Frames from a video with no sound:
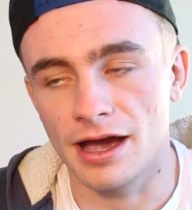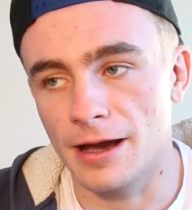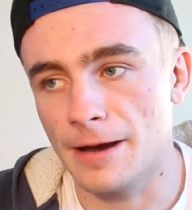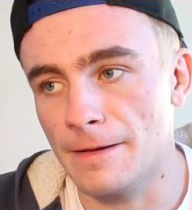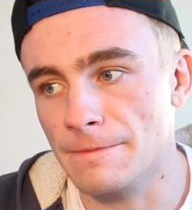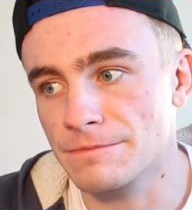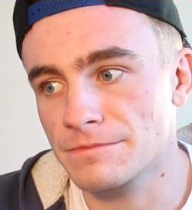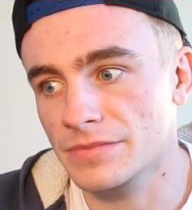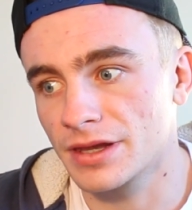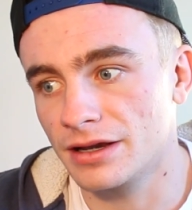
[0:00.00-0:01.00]

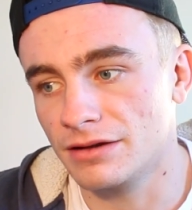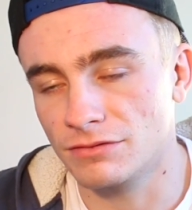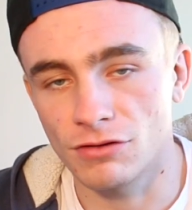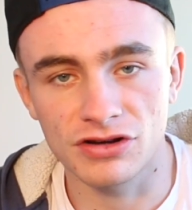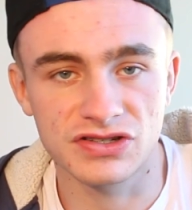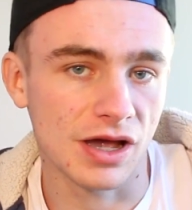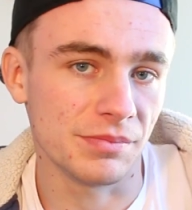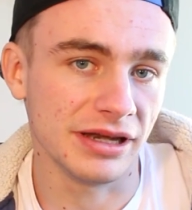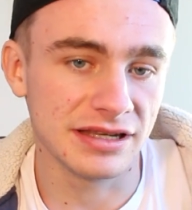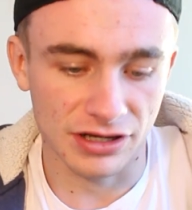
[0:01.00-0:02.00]
rocks
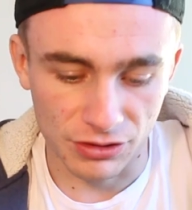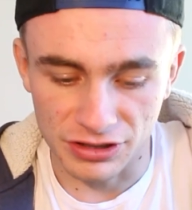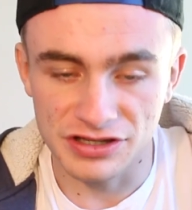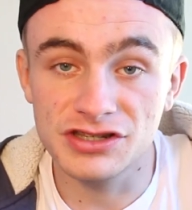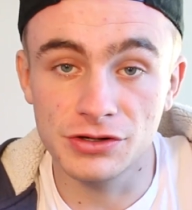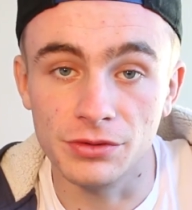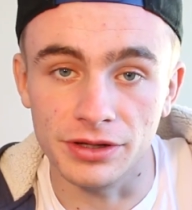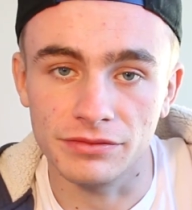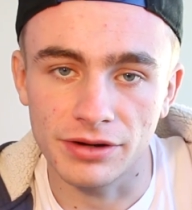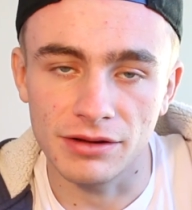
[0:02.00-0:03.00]
up, and he's like on a
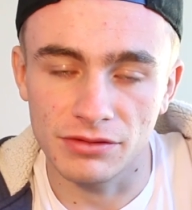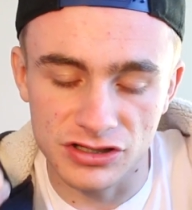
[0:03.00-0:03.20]
scooter, right?